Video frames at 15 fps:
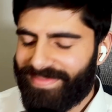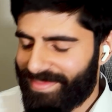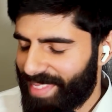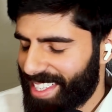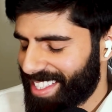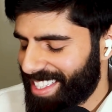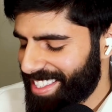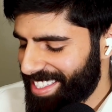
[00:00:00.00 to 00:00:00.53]

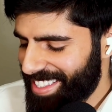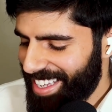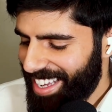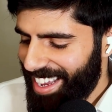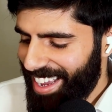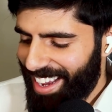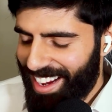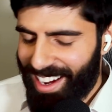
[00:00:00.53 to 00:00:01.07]
Makes sense.
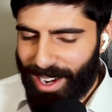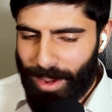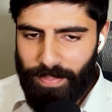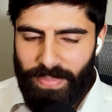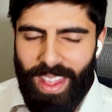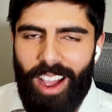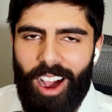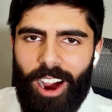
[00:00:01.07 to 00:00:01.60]

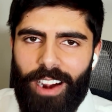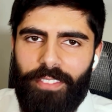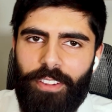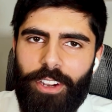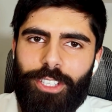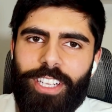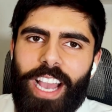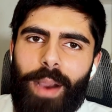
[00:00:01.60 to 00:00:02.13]
Aren't
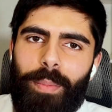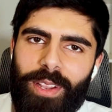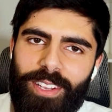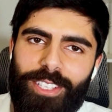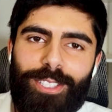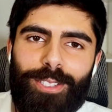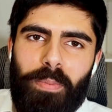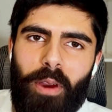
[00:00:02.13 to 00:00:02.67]
venture
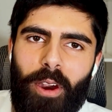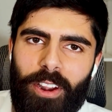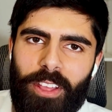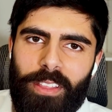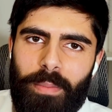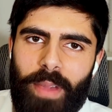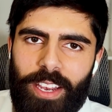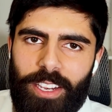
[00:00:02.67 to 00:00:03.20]
capitalists part of
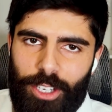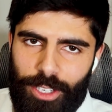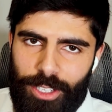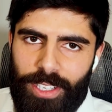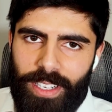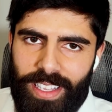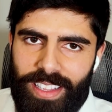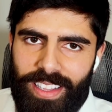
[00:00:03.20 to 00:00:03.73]
the
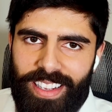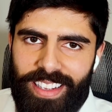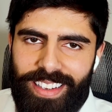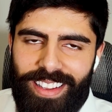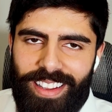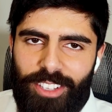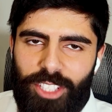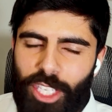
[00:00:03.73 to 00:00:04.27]
managerial
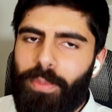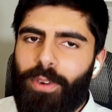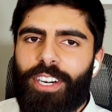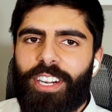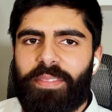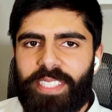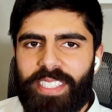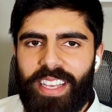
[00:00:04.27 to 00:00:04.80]
elite? So
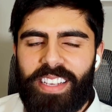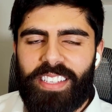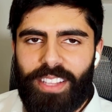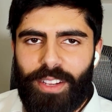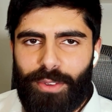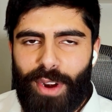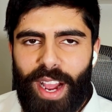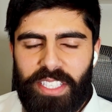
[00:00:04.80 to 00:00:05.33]
Burnham says that
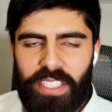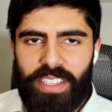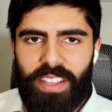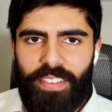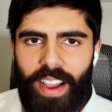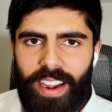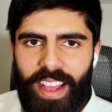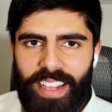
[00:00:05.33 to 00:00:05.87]
the rise of the
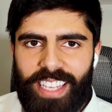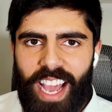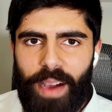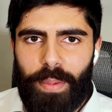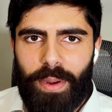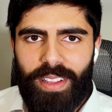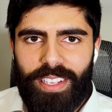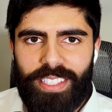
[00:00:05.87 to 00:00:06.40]
finance
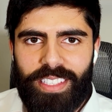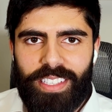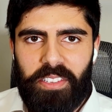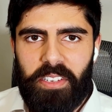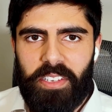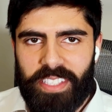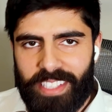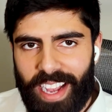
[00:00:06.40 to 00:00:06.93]
capitalist is the
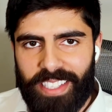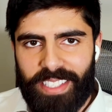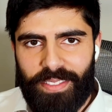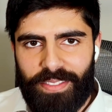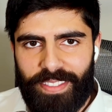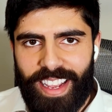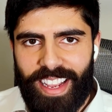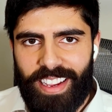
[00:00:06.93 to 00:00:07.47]

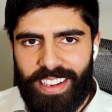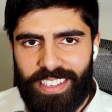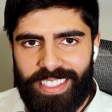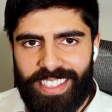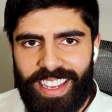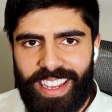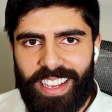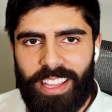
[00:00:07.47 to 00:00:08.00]
decisive
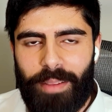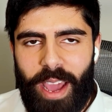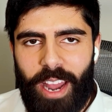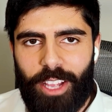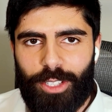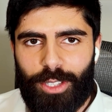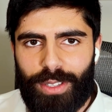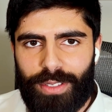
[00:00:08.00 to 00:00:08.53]
phase in the
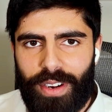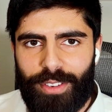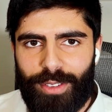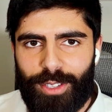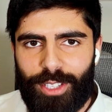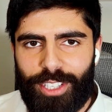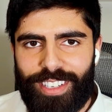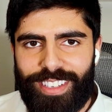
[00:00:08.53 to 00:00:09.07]
managerial
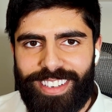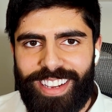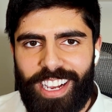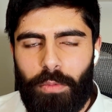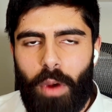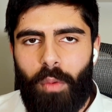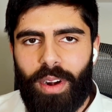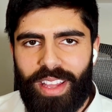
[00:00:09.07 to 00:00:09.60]
revolution.
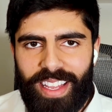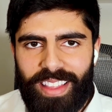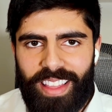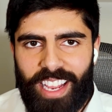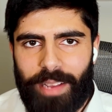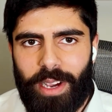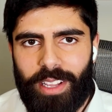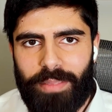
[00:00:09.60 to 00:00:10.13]
What would he
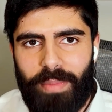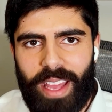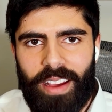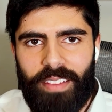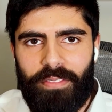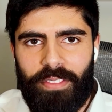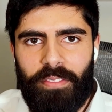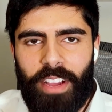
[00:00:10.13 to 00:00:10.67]
think about
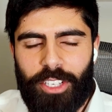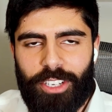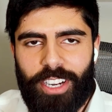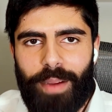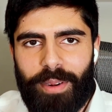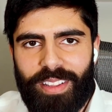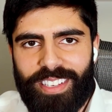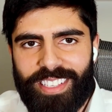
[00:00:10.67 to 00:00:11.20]
venture
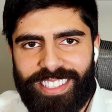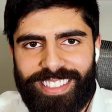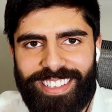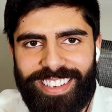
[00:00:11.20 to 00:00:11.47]
capitalists?